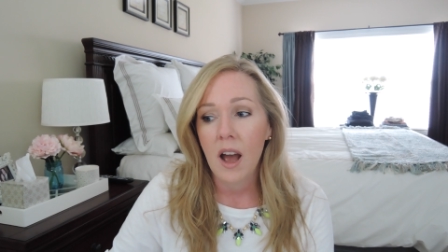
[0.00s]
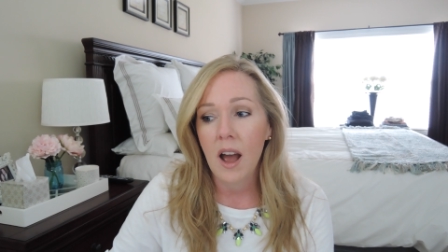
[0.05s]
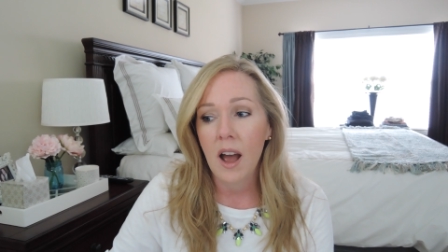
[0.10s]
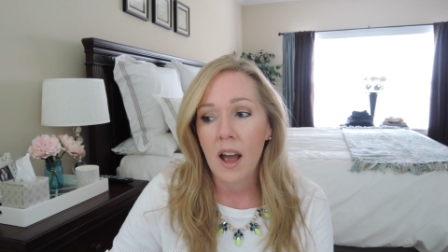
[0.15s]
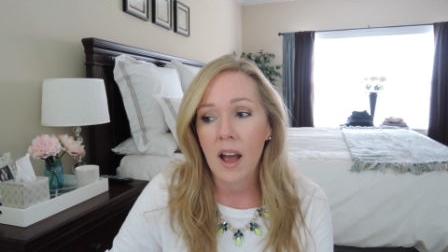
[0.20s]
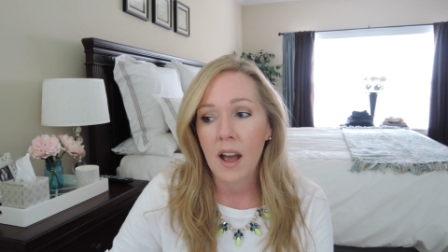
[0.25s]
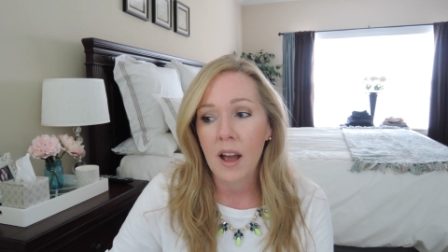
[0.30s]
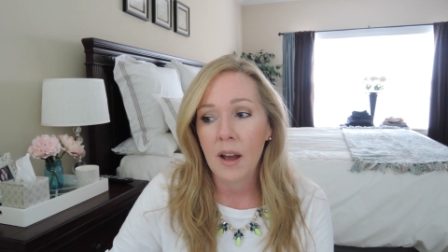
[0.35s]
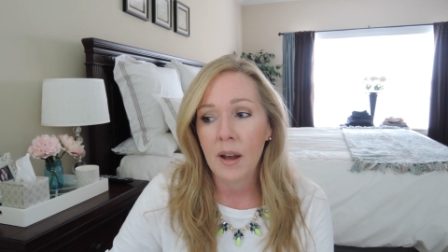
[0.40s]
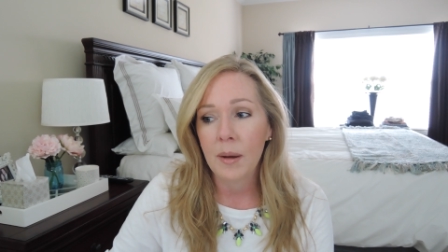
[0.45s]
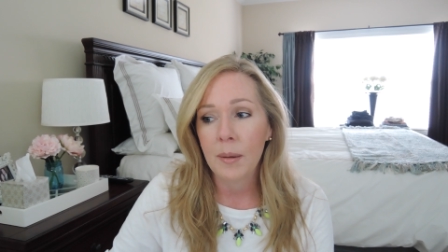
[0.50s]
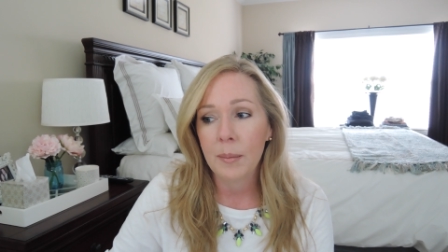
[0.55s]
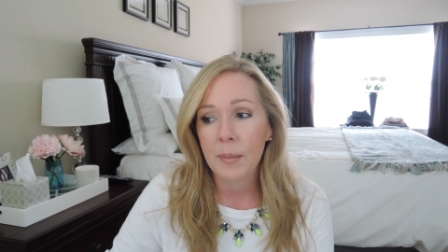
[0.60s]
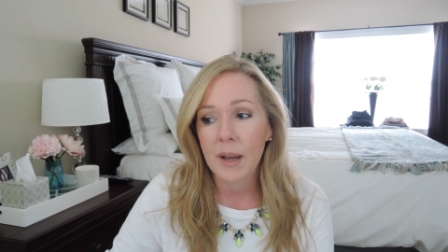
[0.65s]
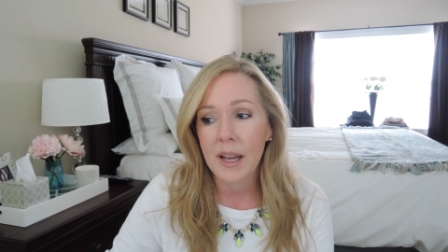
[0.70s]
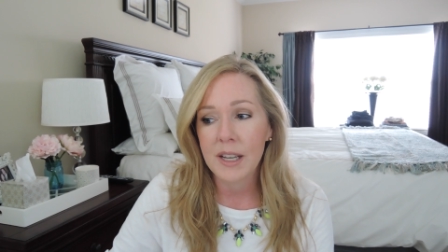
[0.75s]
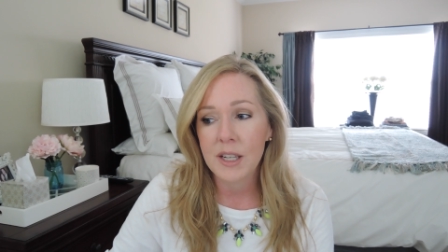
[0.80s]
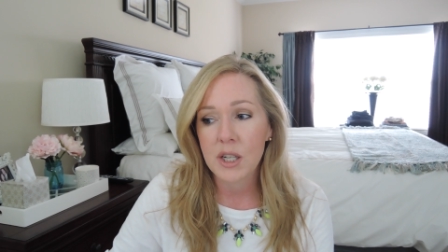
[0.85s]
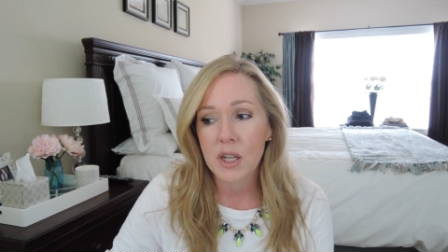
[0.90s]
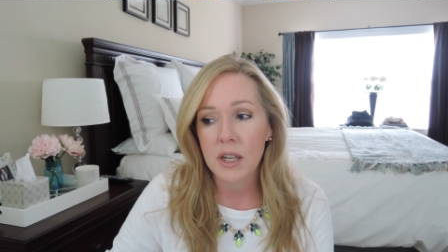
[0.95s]

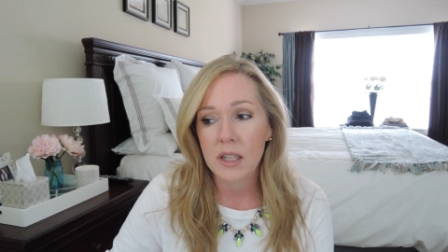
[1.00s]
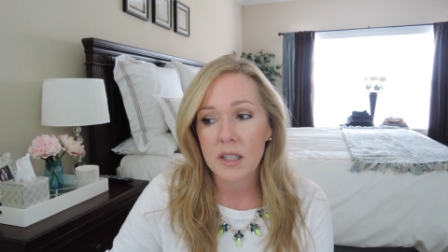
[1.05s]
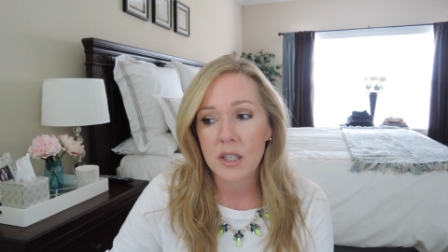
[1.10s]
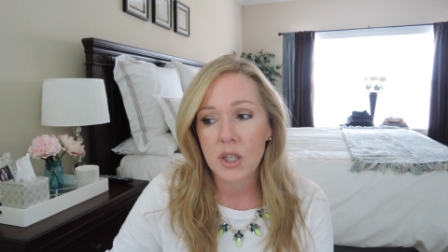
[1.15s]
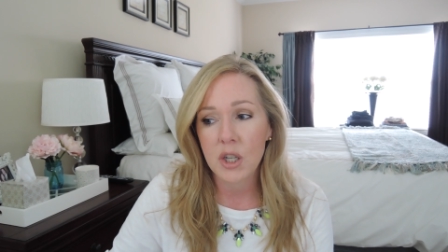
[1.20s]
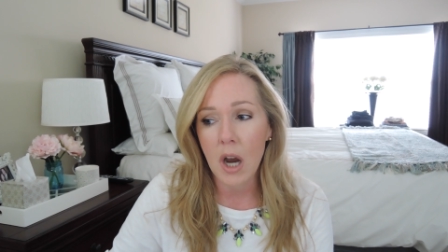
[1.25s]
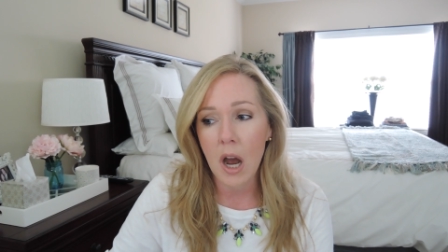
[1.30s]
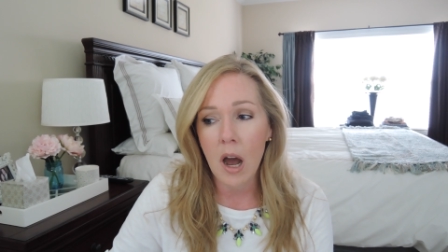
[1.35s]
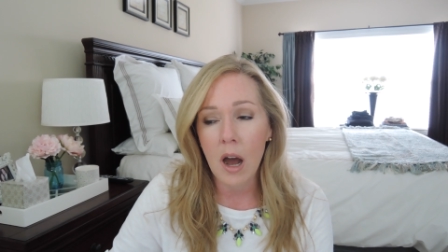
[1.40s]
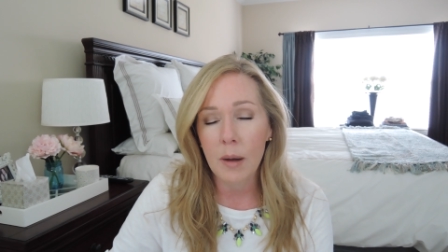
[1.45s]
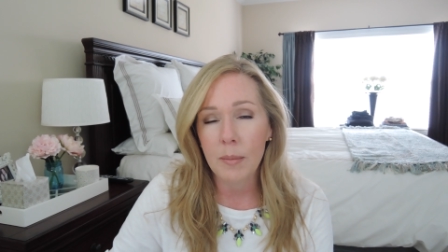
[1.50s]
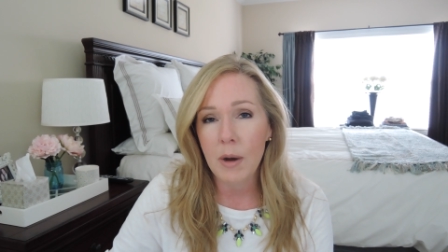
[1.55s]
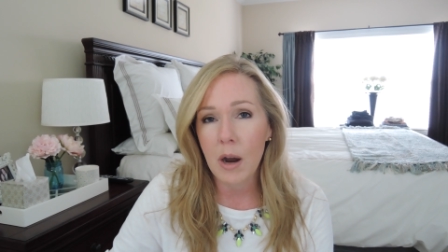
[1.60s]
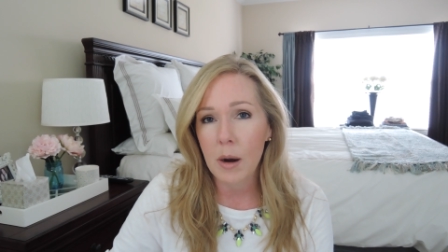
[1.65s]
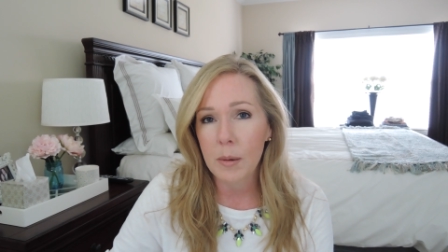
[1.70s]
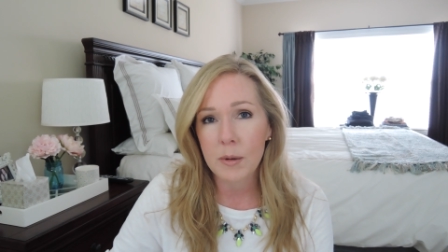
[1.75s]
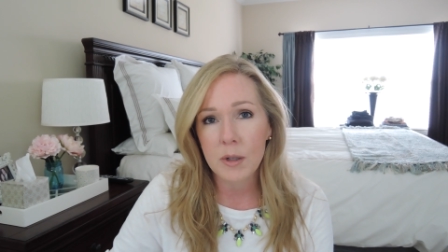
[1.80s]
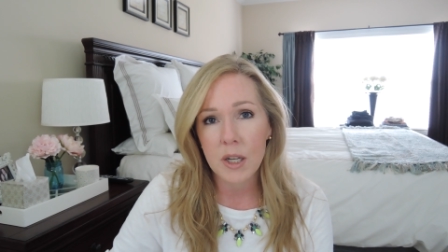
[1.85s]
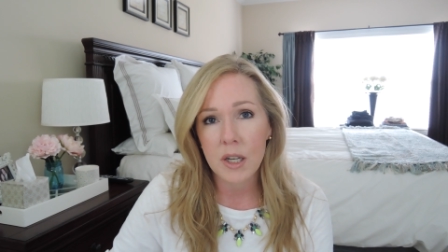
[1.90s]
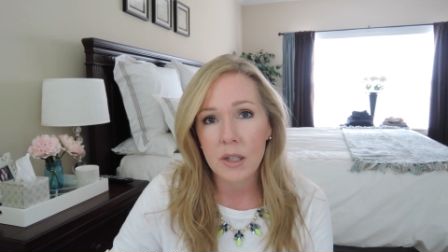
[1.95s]
um, and just job
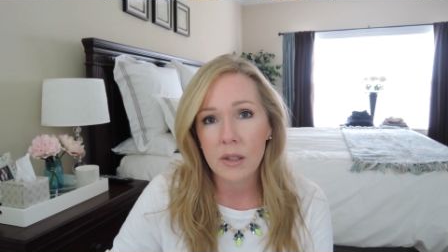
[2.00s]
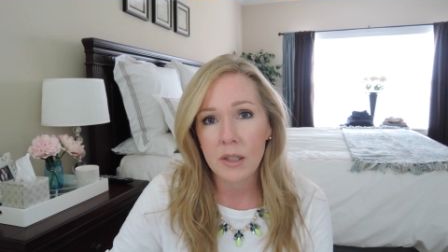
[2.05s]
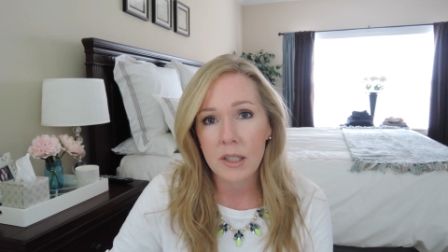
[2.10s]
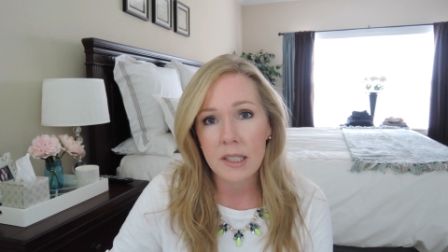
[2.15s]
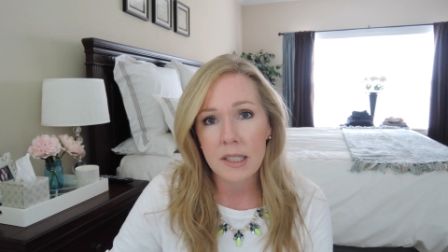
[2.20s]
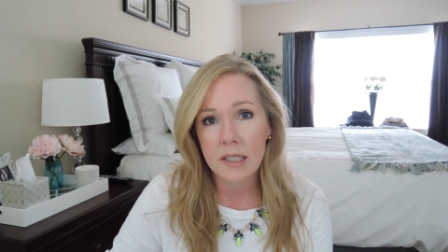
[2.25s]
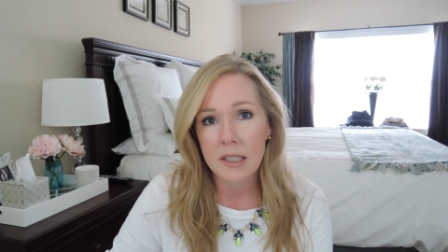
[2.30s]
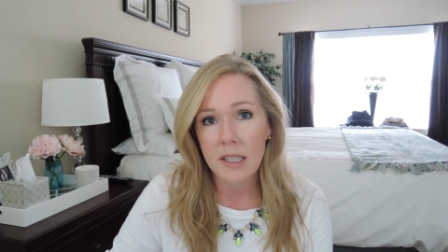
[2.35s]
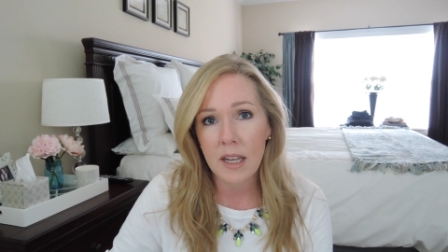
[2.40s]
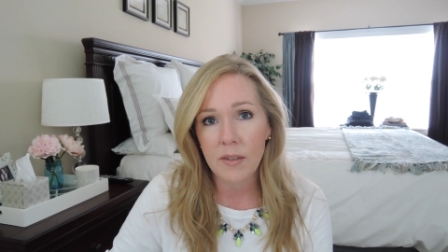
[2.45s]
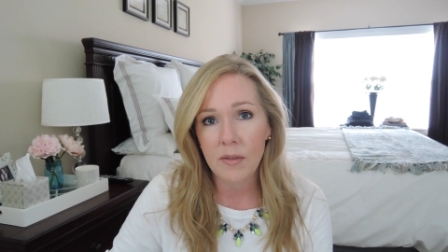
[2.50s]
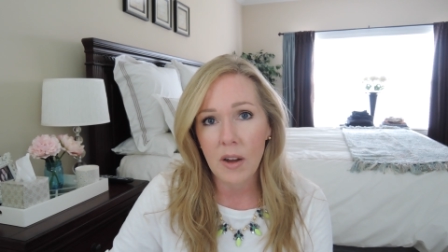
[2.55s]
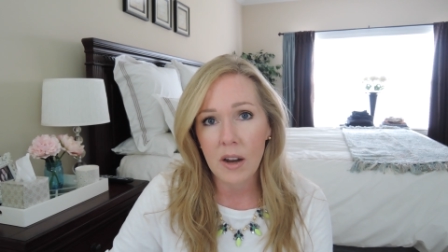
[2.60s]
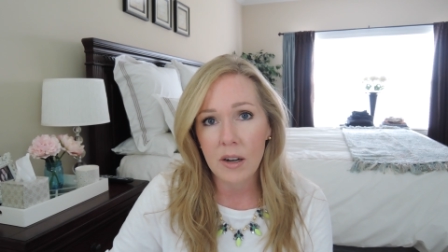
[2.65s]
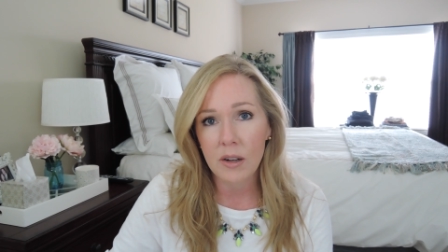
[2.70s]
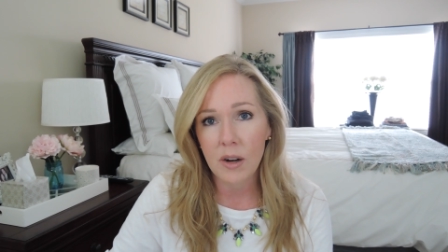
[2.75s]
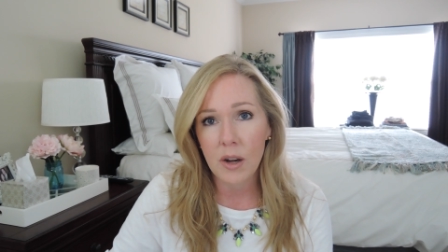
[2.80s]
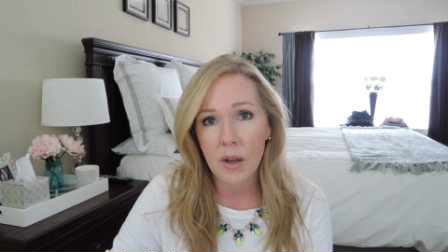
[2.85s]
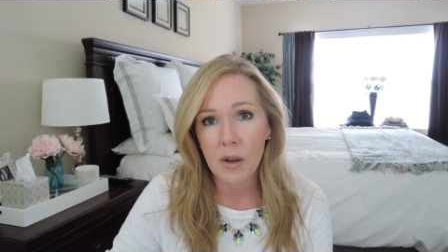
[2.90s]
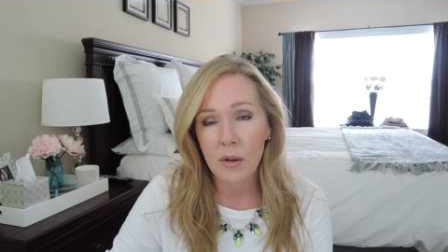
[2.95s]
opportunities and stuff
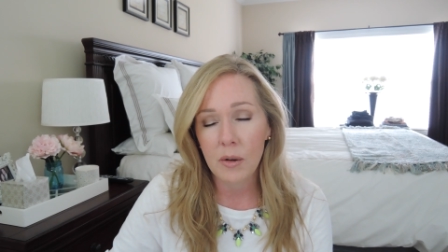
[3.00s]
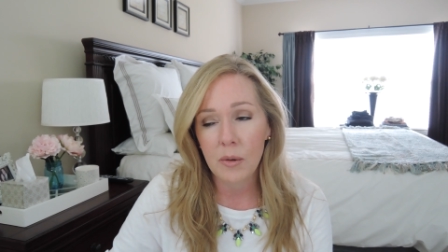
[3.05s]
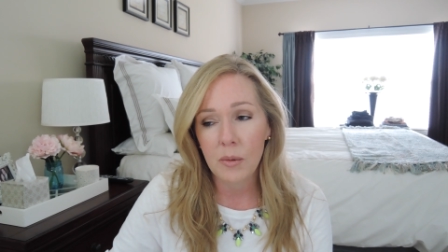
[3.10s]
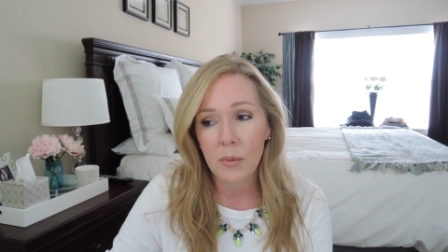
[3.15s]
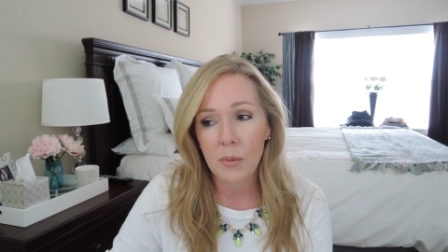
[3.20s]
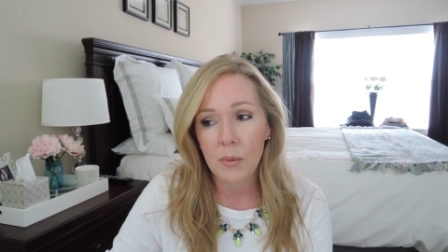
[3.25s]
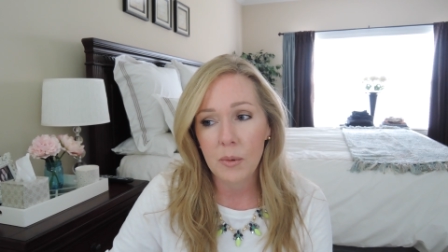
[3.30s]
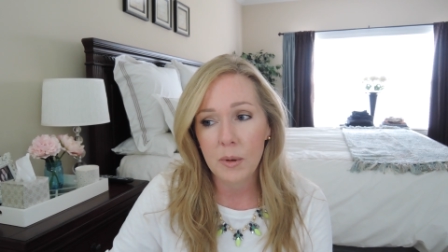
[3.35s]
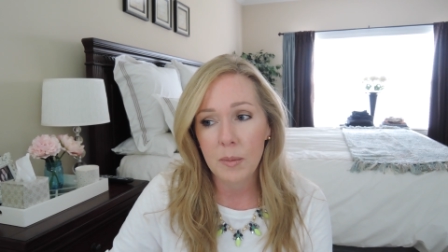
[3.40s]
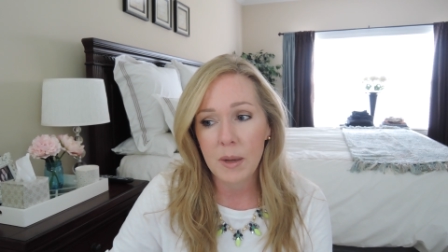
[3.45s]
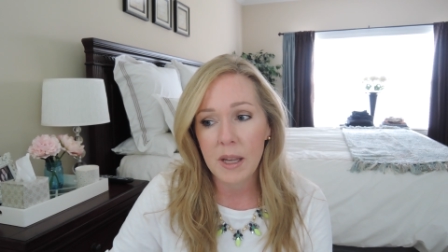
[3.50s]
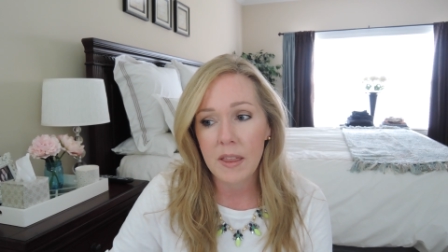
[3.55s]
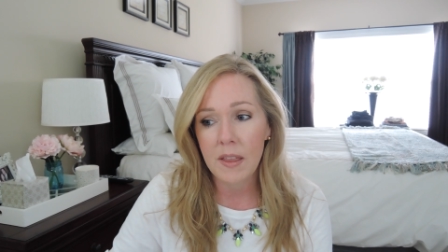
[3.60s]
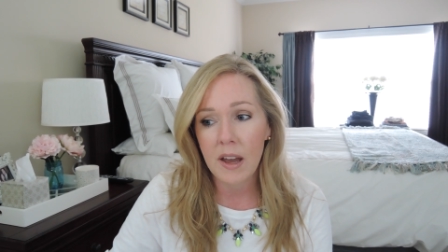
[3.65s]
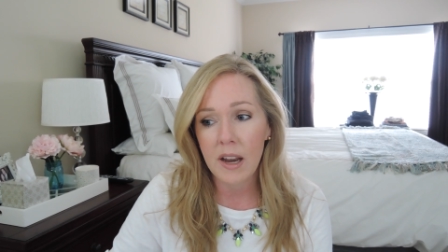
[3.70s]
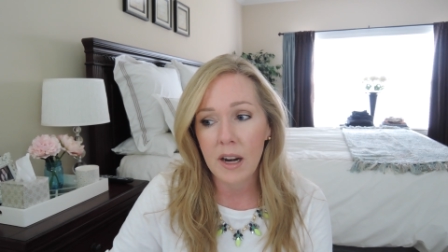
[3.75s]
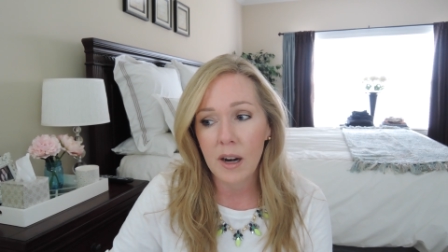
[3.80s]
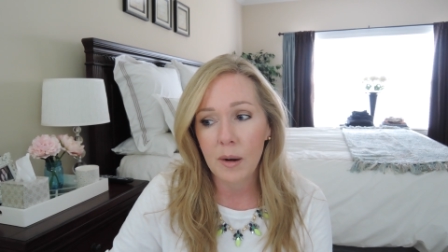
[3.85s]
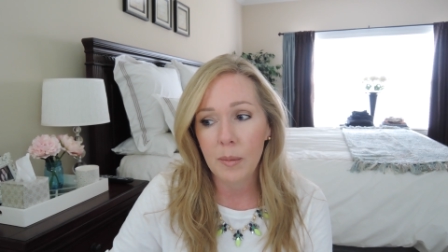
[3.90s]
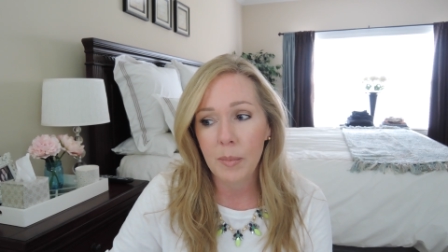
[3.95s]
I don't know would be
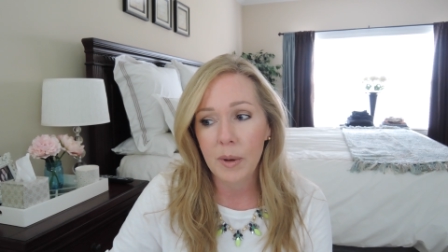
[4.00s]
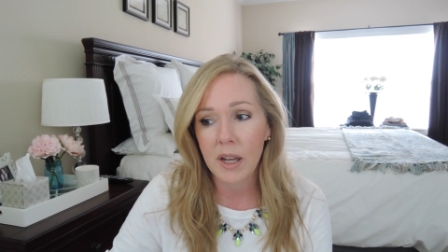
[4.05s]
there.